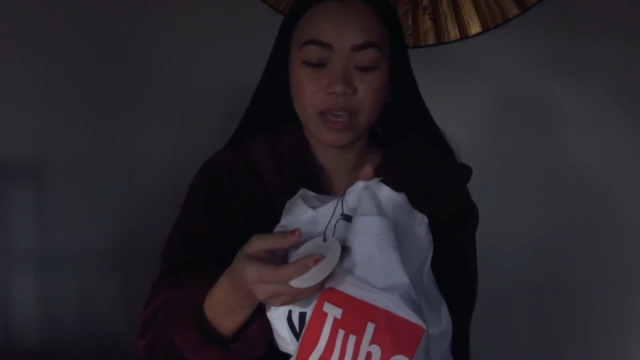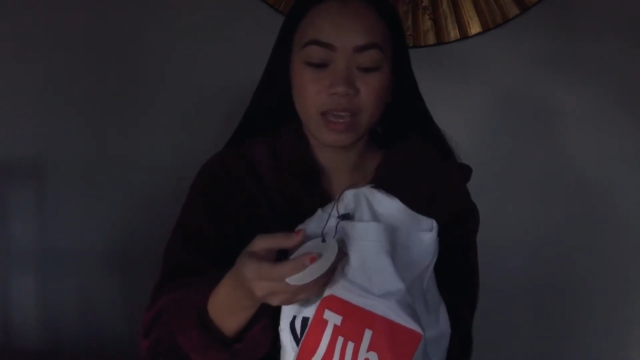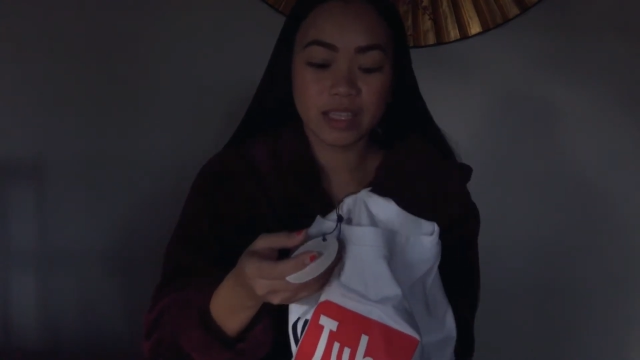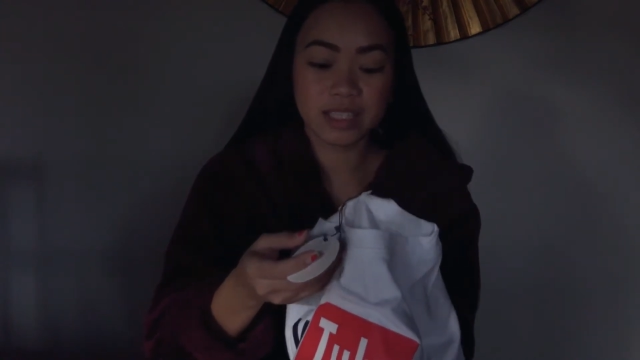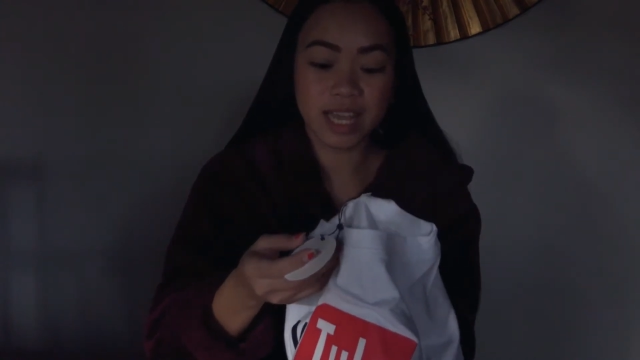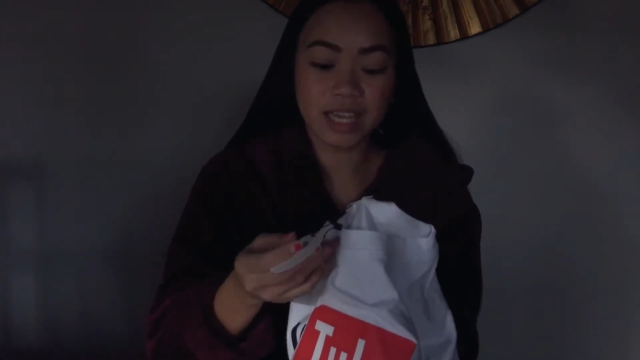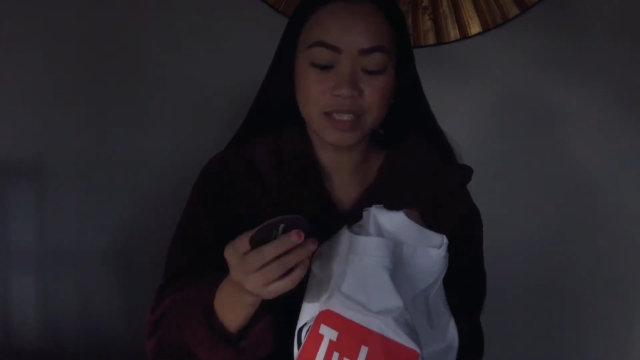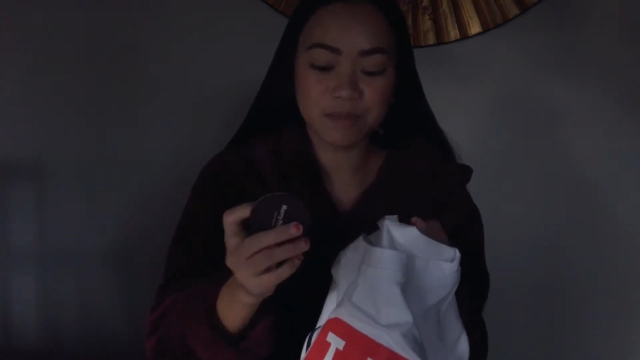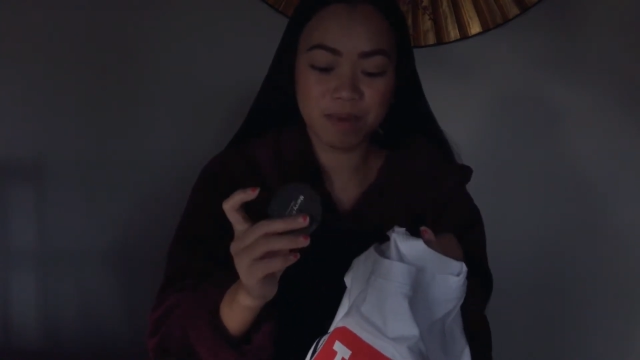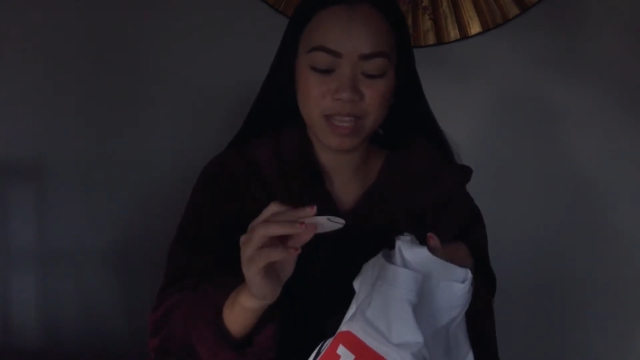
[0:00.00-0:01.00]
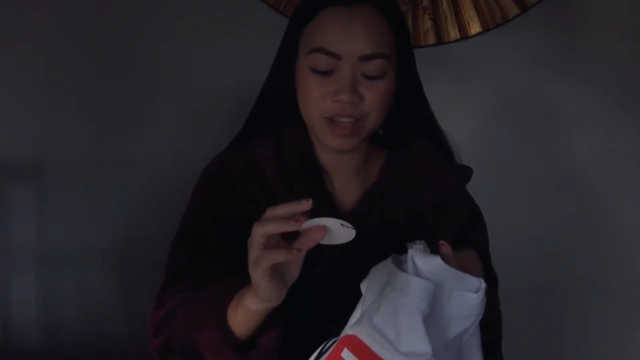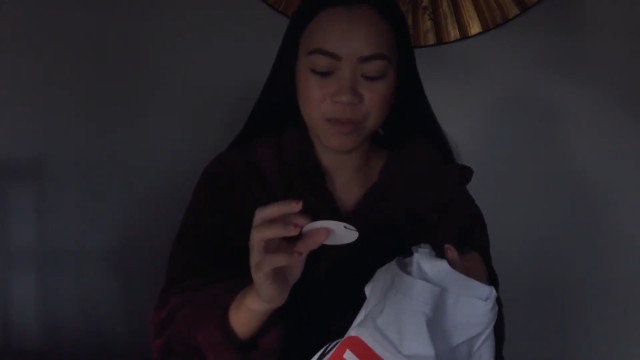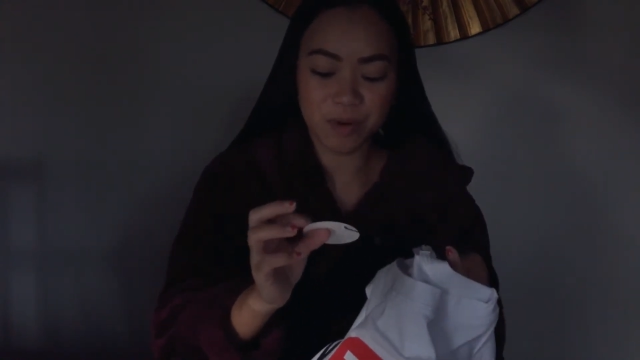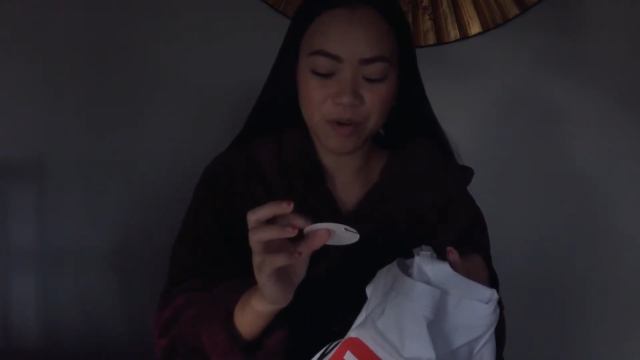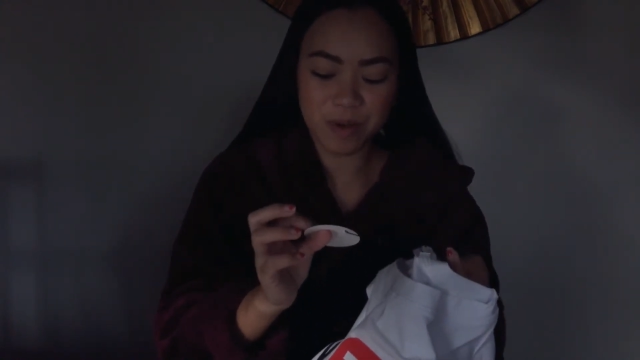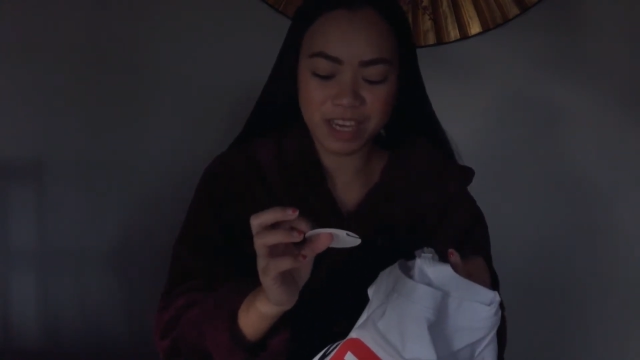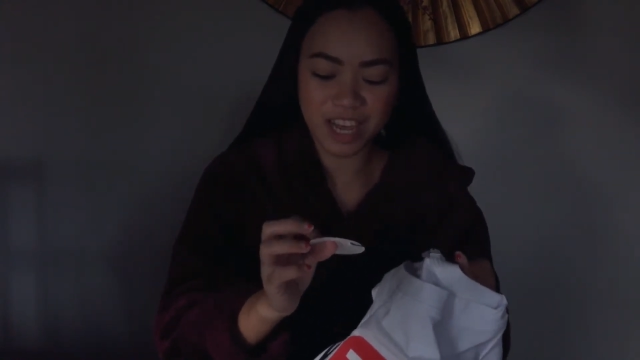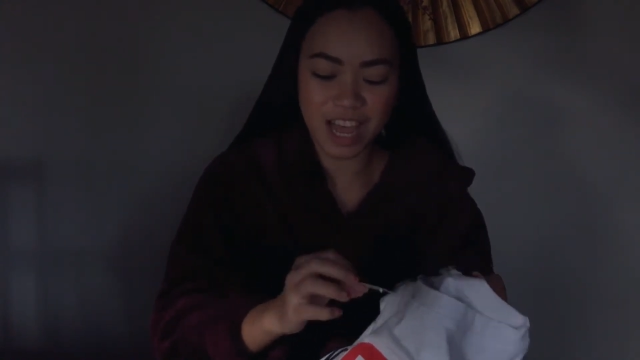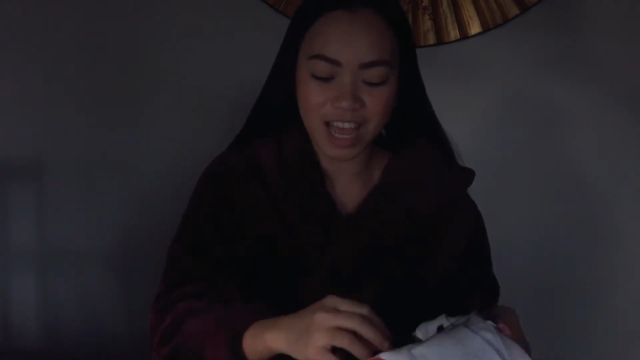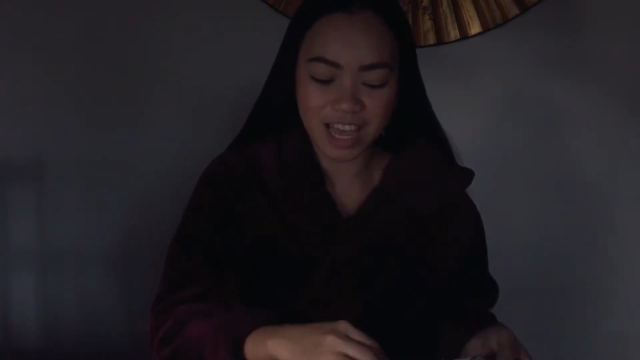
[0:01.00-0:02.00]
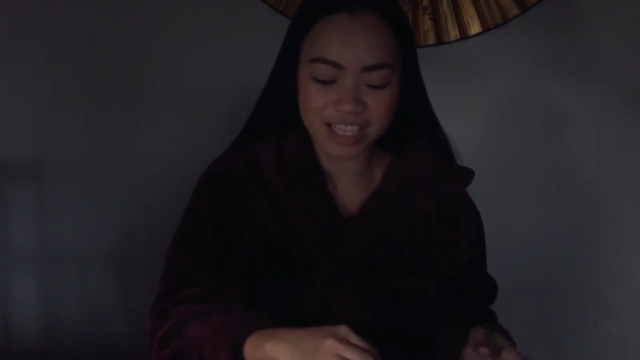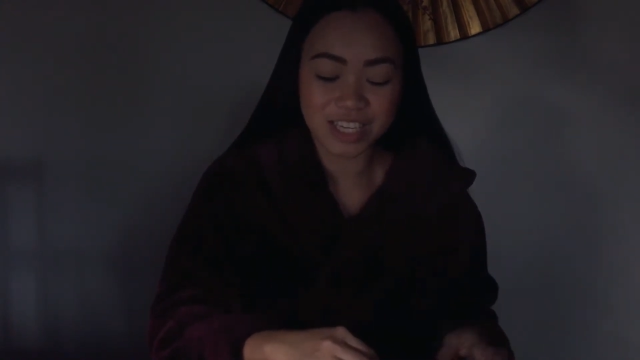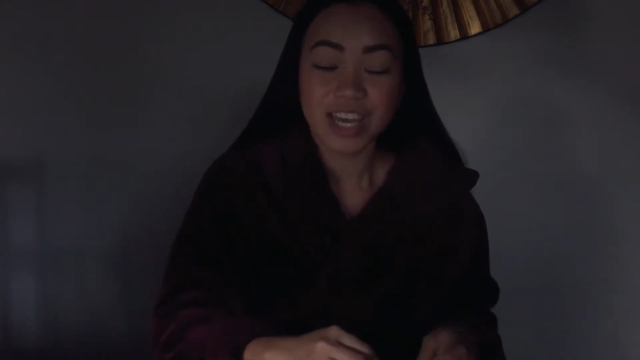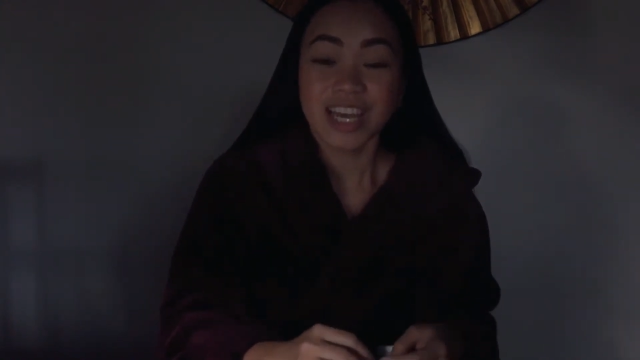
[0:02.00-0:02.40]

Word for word: And size medium. Oh my gosh.